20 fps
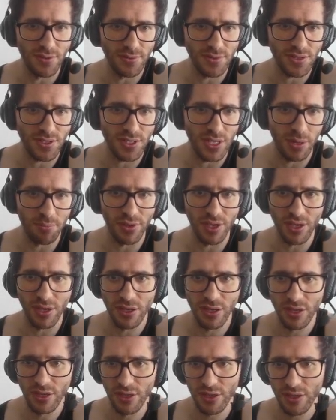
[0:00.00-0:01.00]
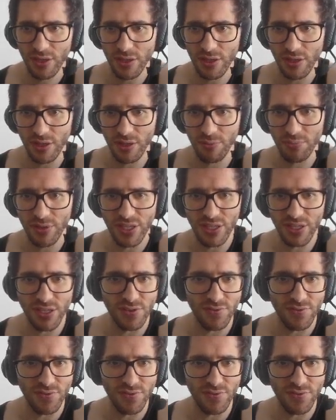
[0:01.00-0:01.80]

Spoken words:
stopping pieces